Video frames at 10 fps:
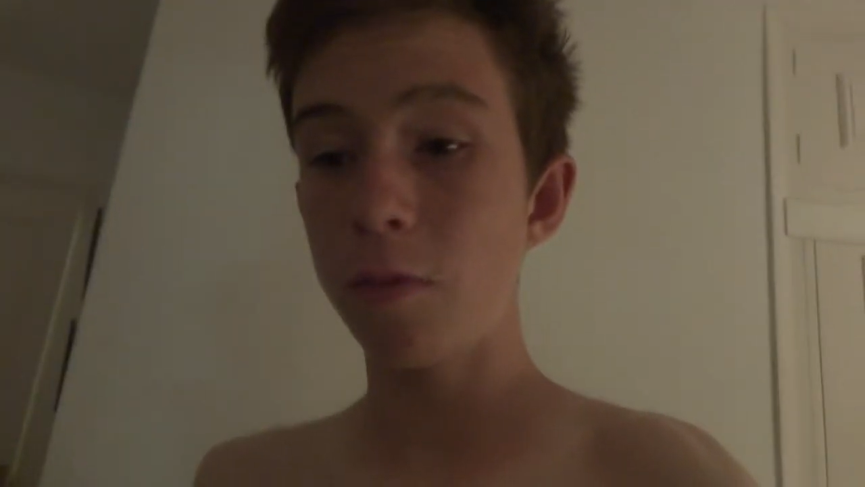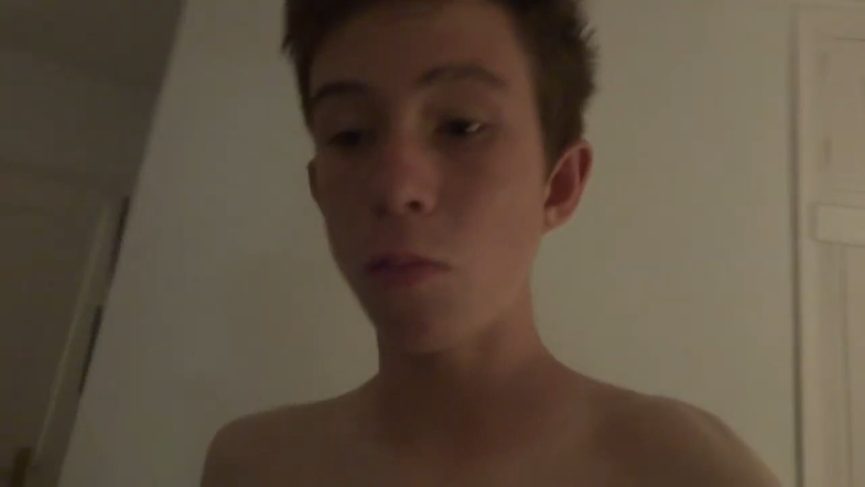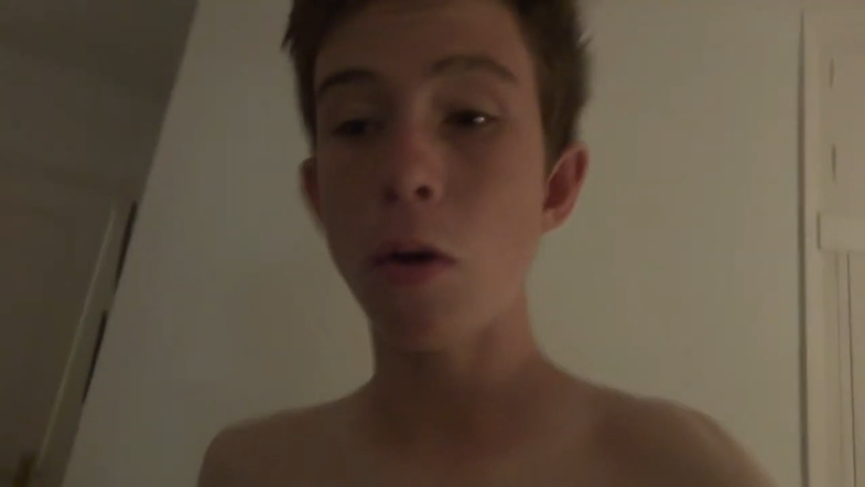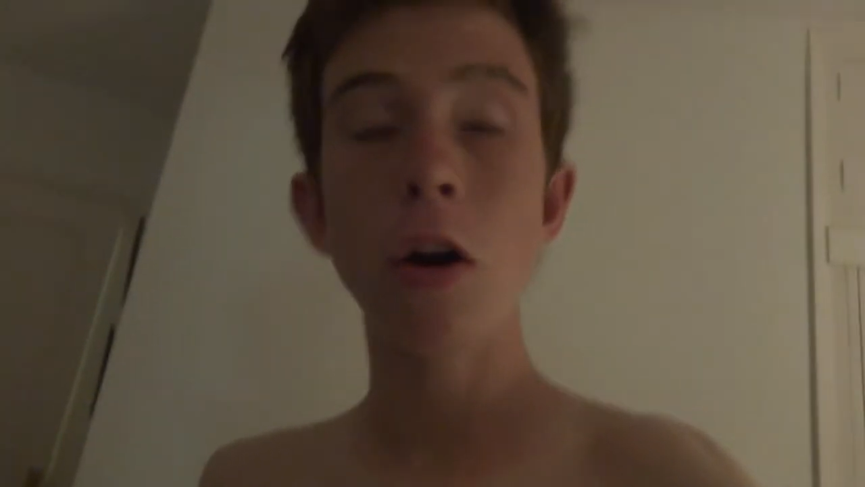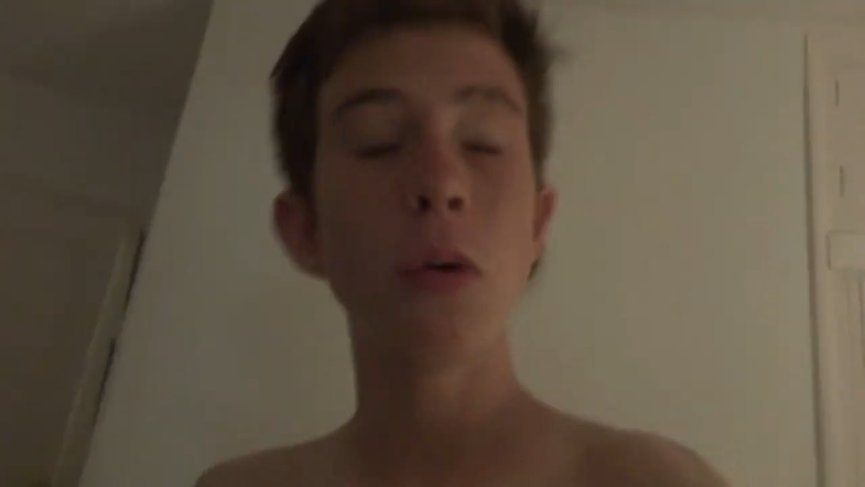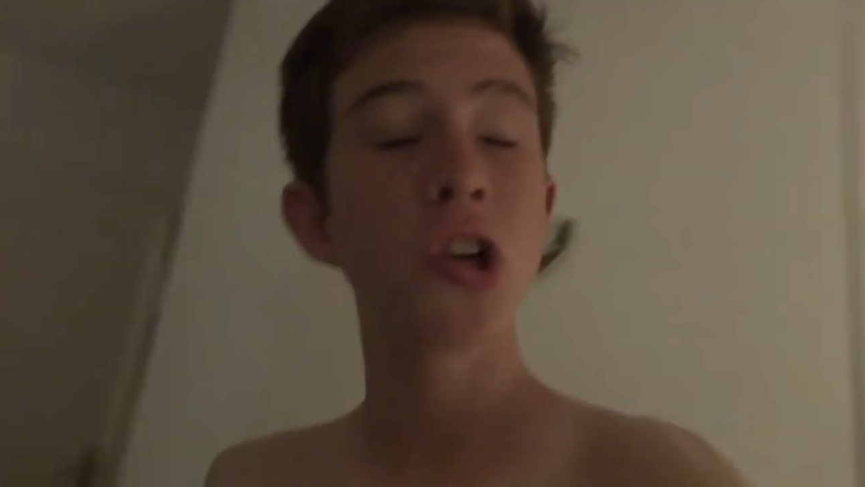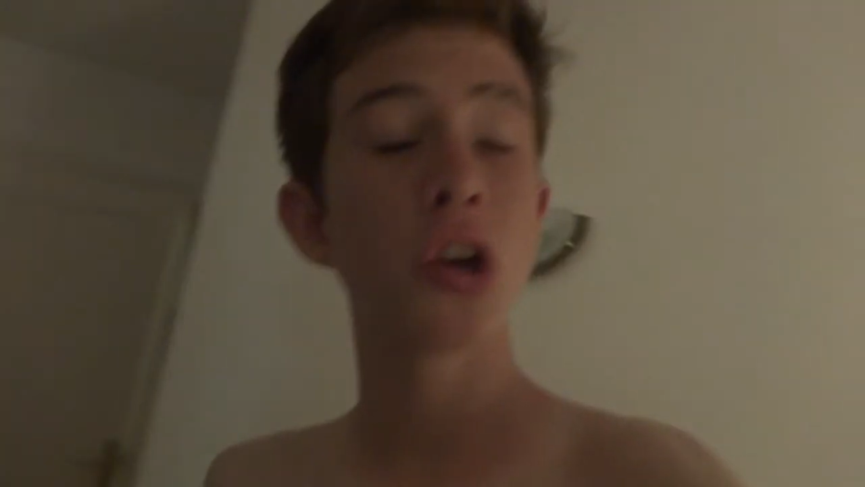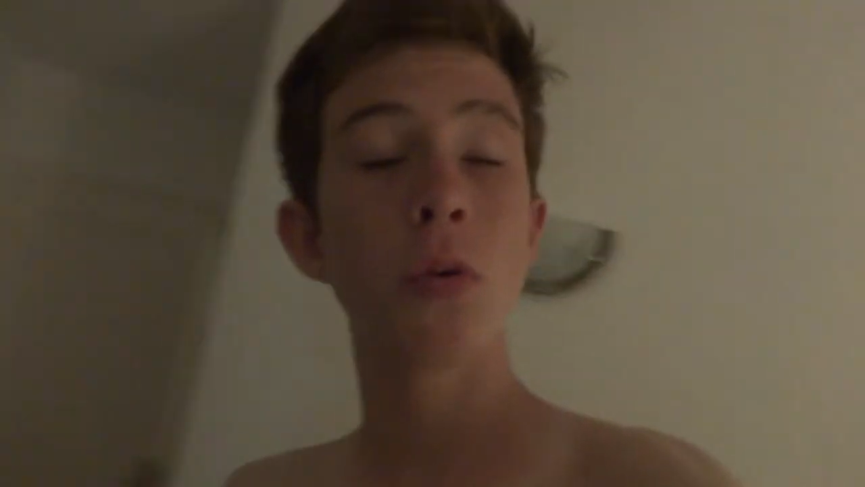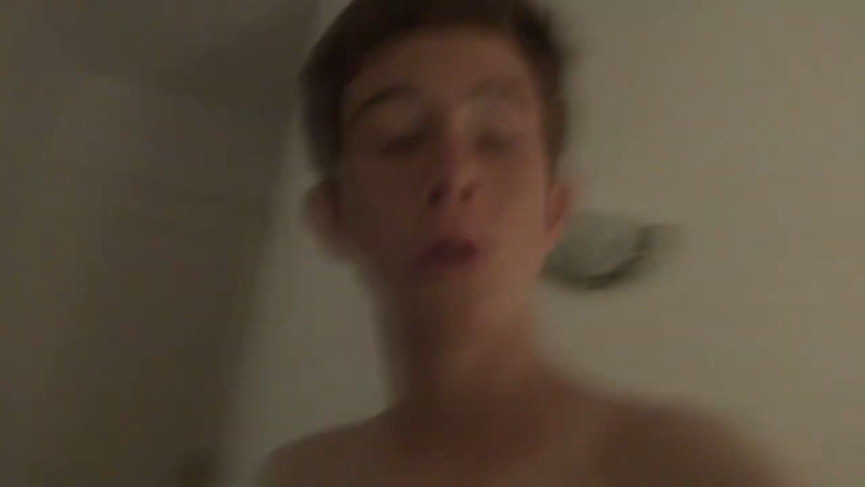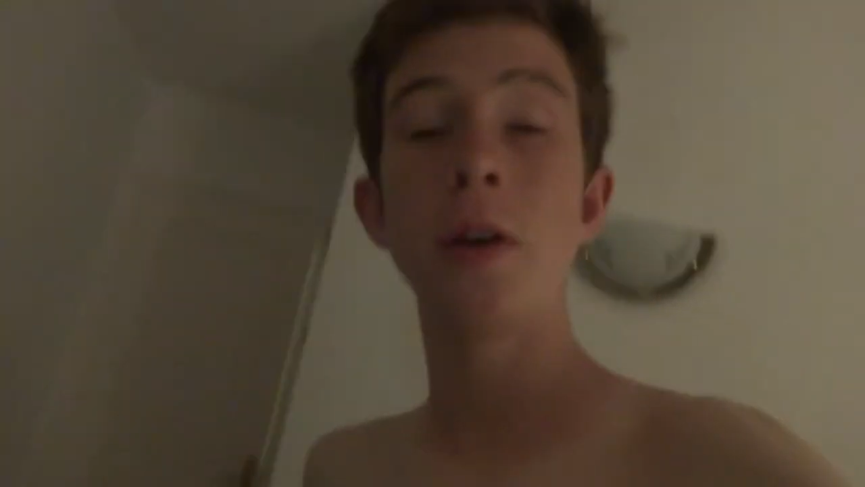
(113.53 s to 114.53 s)
tomorrow, which I
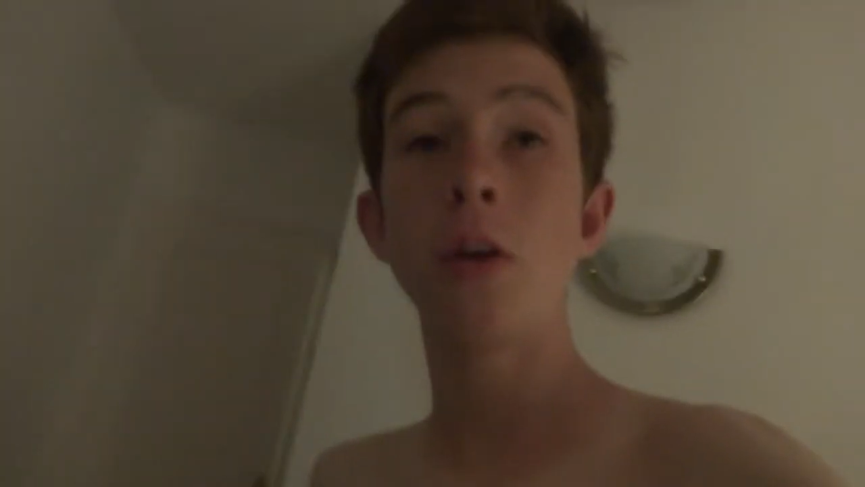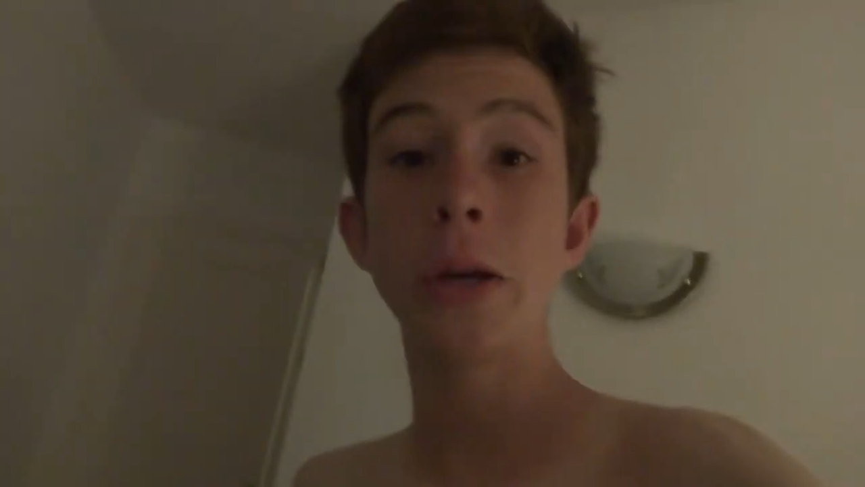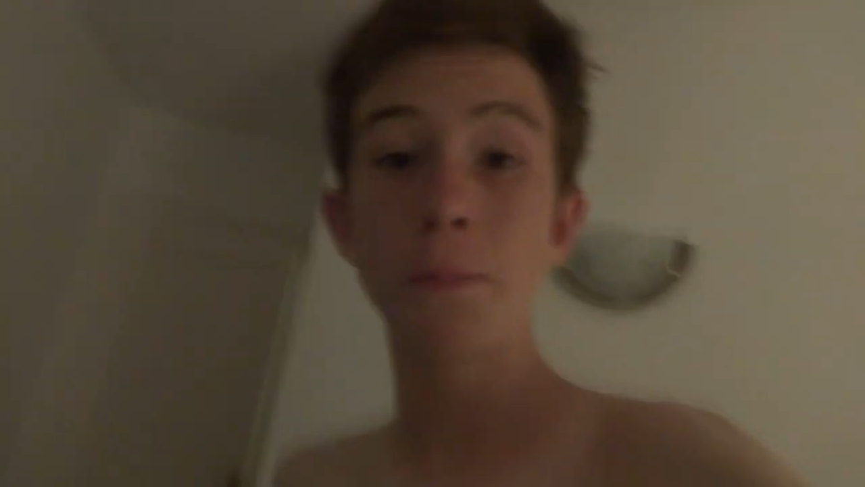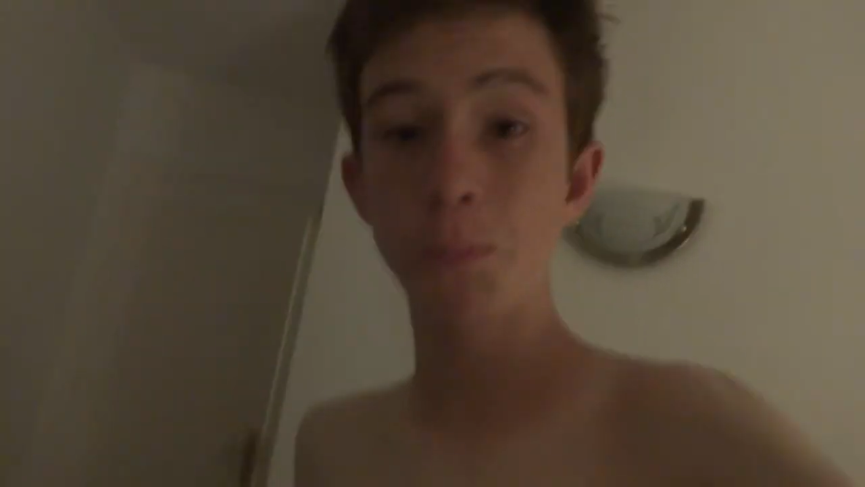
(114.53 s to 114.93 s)
don't want to be doing.